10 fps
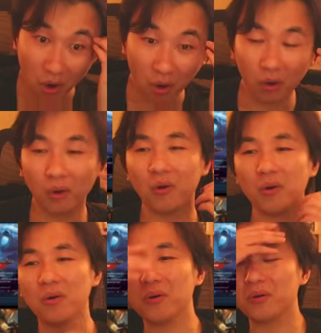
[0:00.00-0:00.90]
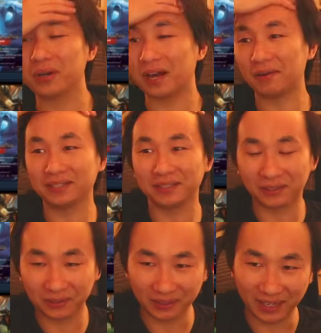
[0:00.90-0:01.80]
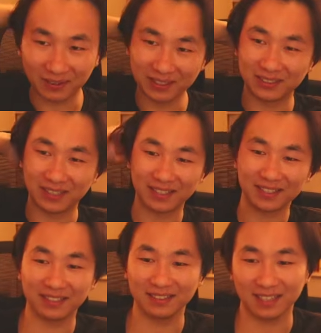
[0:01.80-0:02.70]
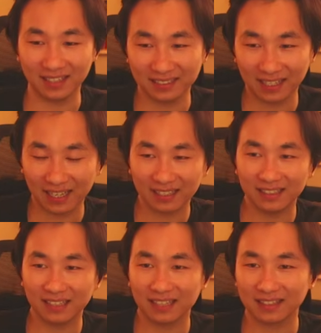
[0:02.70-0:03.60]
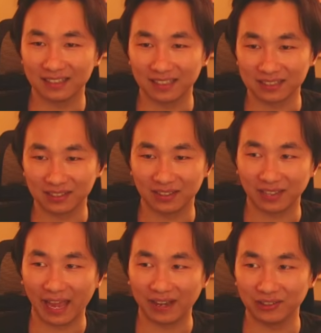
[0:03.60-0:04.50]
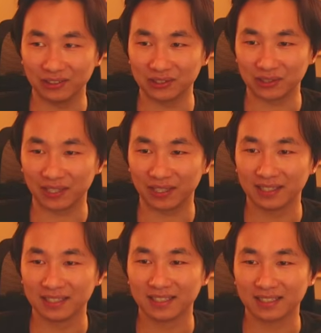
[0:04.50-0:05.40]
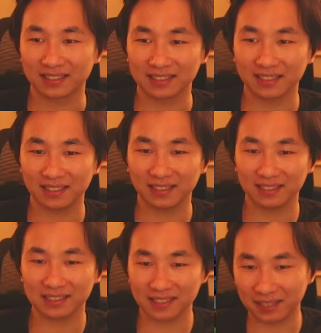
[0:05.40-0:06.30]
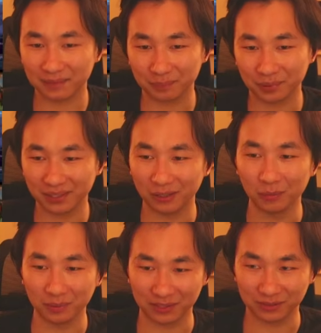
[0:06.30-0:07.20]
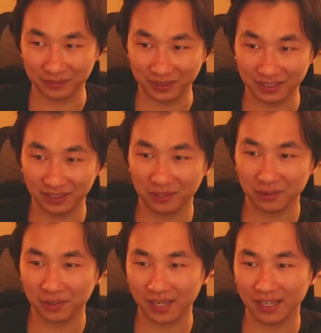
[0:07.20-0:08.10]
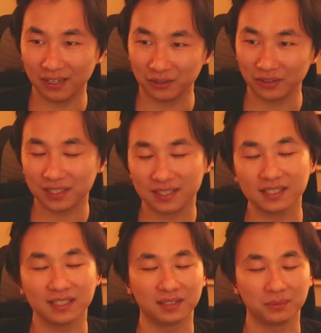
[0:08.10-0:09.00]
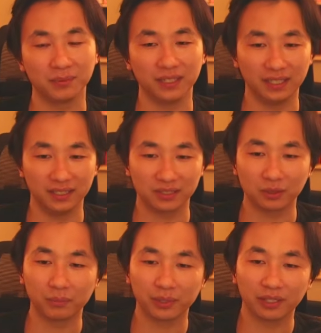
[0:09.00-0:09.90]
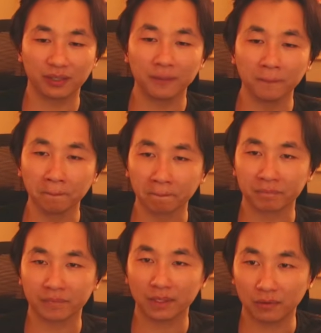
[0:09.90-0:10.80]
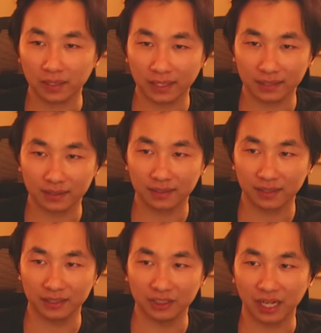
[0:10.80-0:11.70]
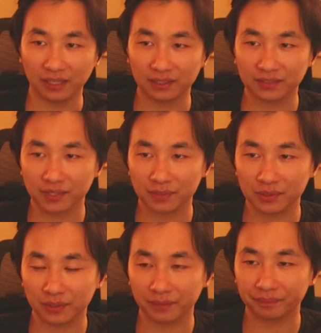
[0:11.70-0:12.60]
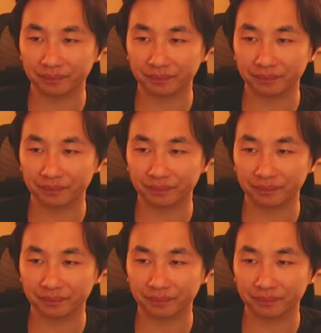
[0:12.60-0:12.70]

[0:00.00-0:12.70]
Oh, now I know. Now I know. I think I hit the nuts on the category and draw. Because this is like pretty hopeless for me. The only way I get over this is with a Stormbringer or like a challenge of some sort.